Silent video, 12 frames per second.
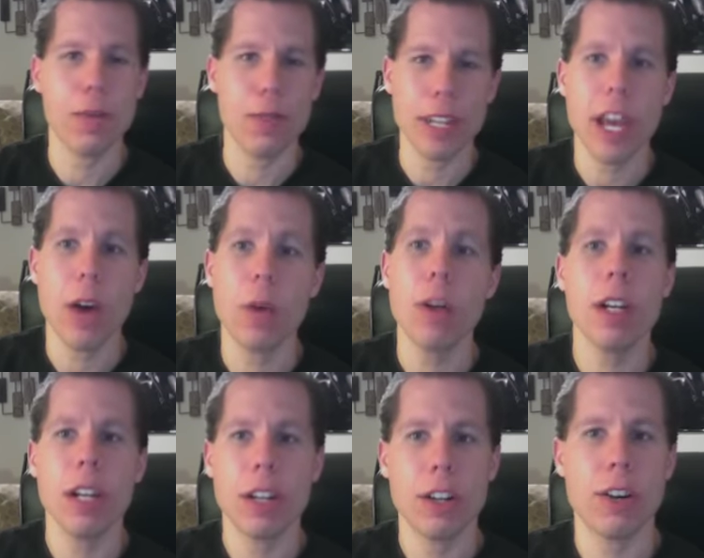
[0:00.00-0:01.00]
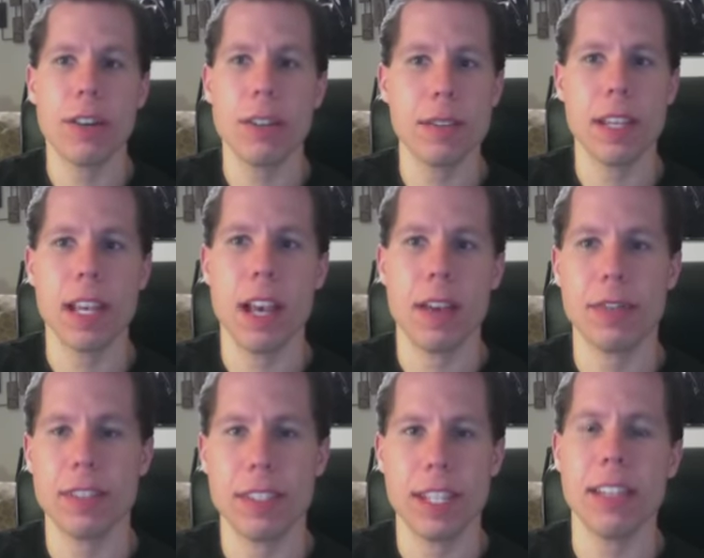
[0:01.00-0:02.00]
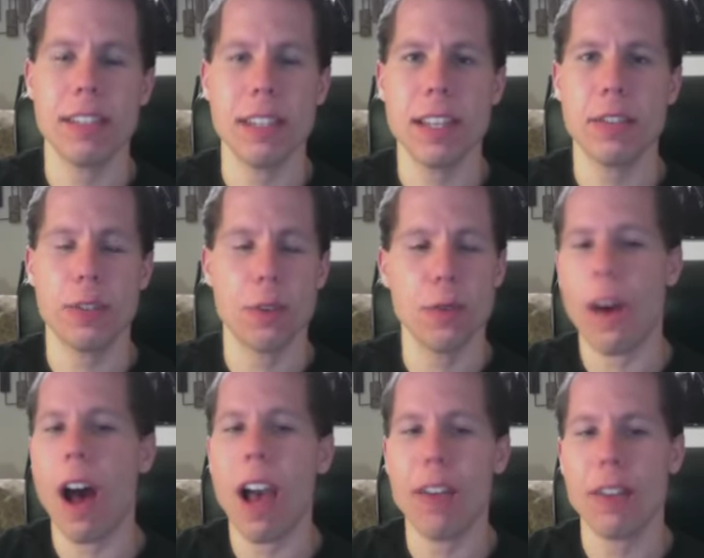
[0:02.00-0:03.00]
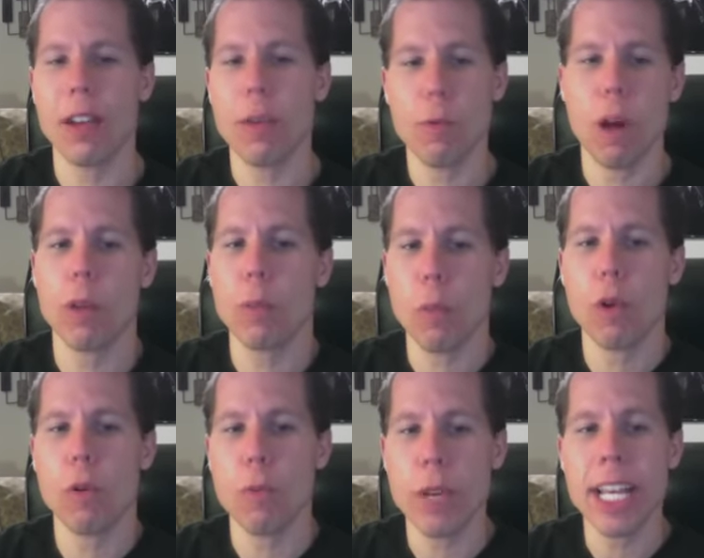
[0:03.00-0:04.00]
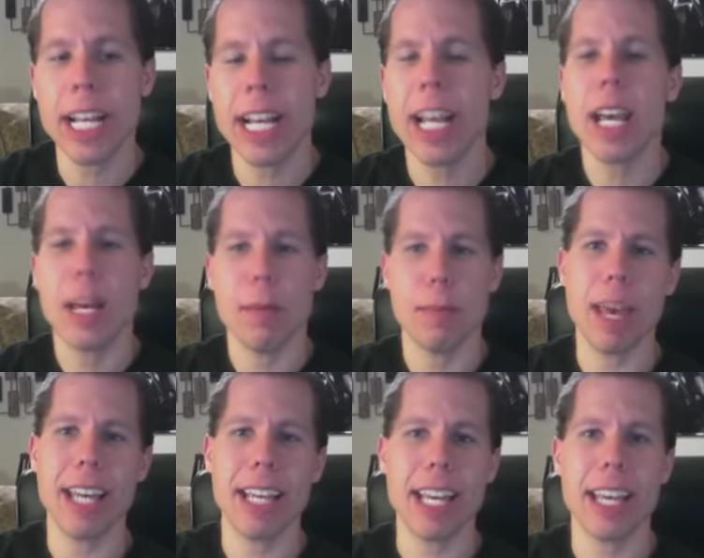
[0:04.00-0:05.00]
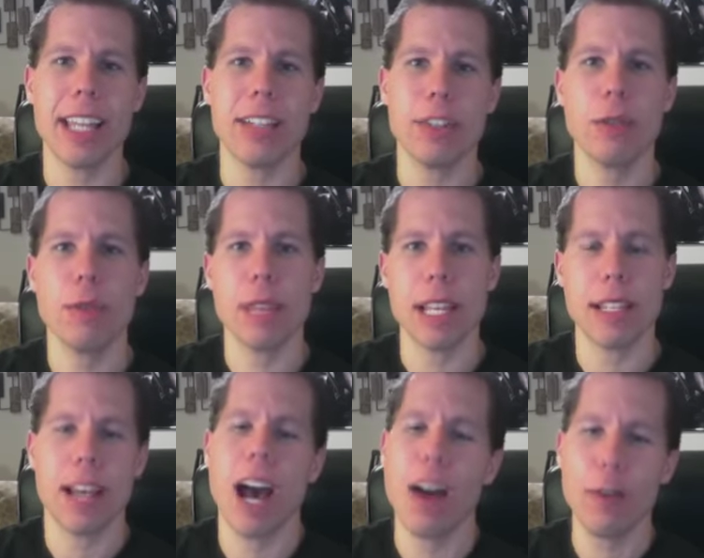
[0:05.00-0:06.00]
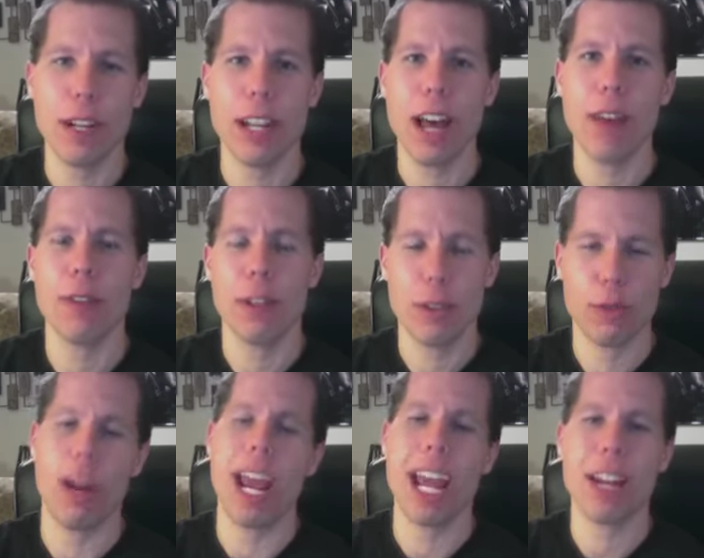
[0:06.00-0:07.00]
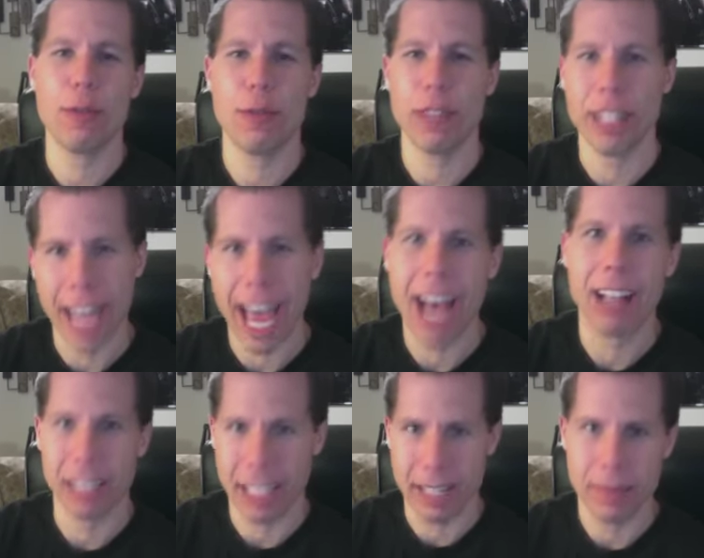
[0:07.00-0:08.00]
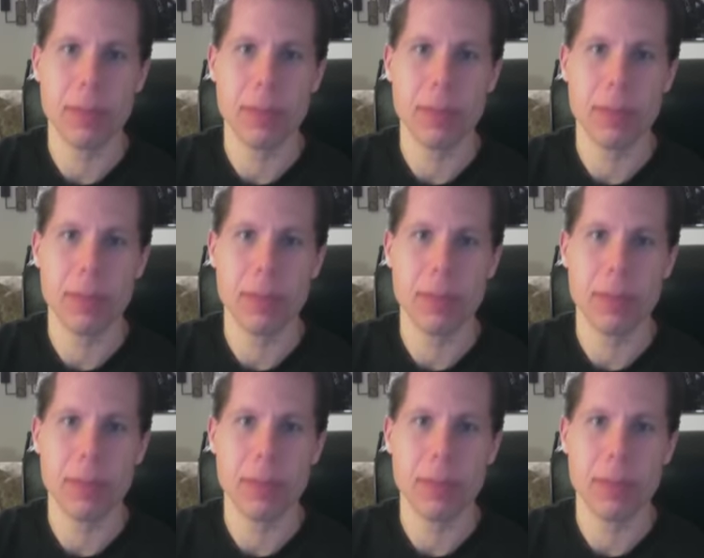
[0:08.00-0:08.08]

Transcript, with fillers: video, courtesy of ZZ, surviving one more week, making it to the Tough Enough grand finale.